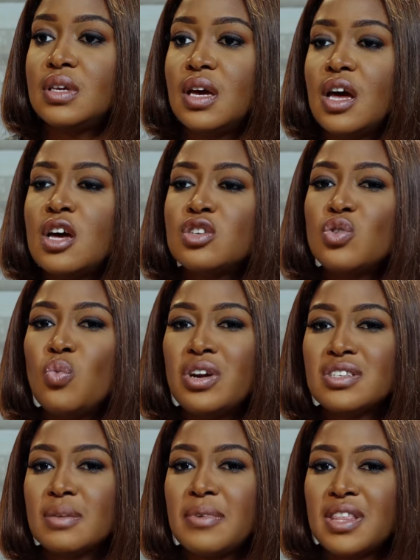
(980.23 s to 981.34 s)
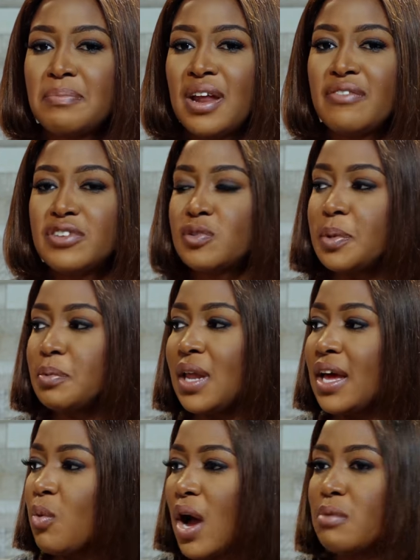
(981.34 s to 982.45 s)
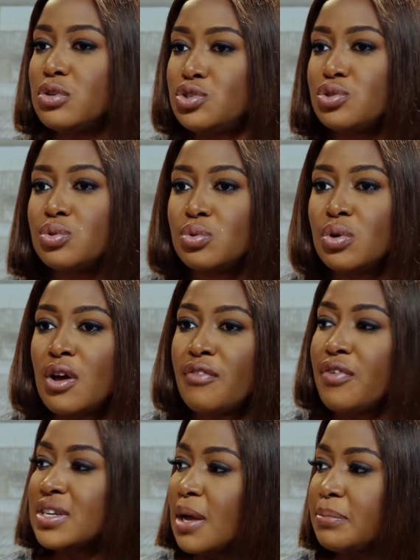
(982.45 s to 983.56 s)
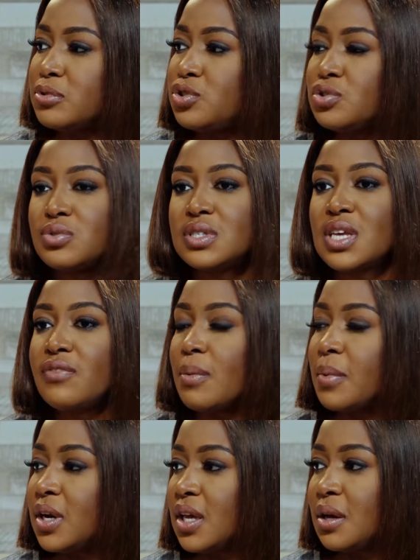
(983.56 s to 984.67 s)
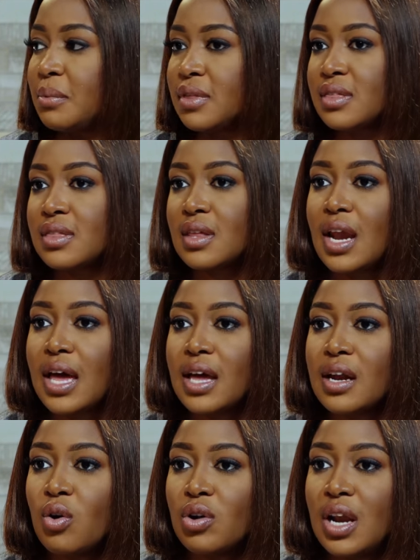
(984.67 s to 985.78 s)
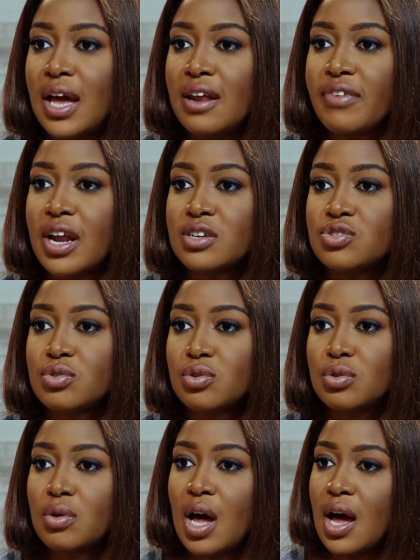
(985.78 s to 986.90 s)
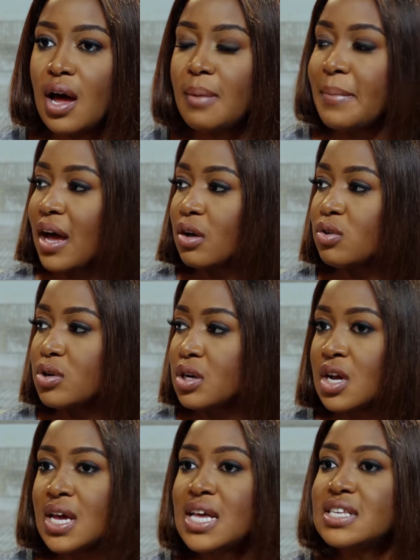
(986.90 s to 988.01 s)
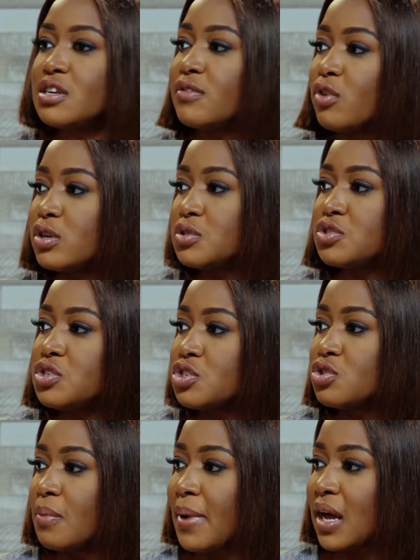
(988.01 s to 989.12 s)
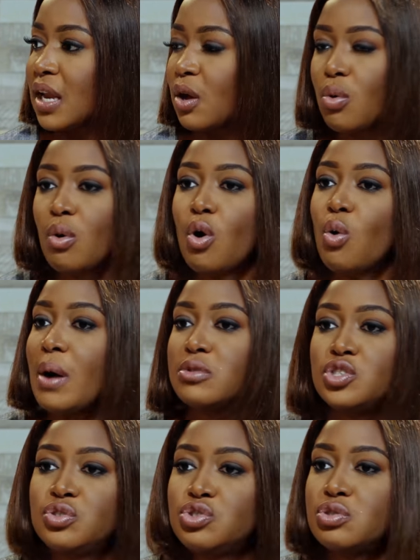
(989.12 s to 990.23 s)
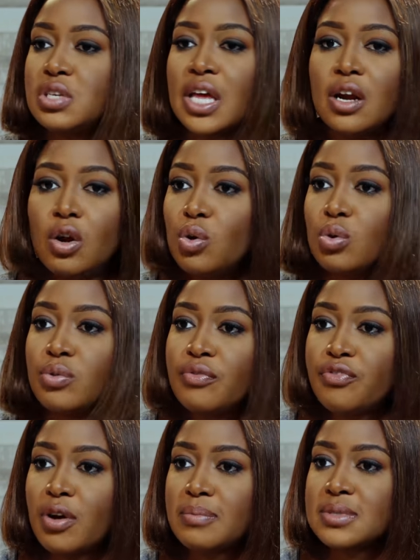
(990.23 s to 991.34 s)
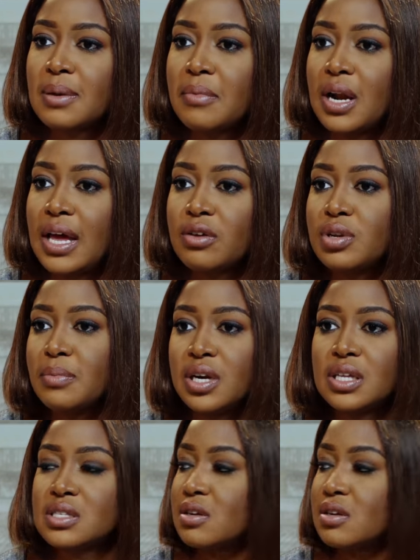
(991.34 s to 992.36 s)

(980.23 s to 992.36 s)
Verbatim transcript: Yeah. So what are some of the benefits for people? Like, why would you, for example, choose to save your money with like an online financial uh, bank, or instead of going to a traditional bank? Like, or why would you choose to get a loan from somewhere like Kudimoney mm.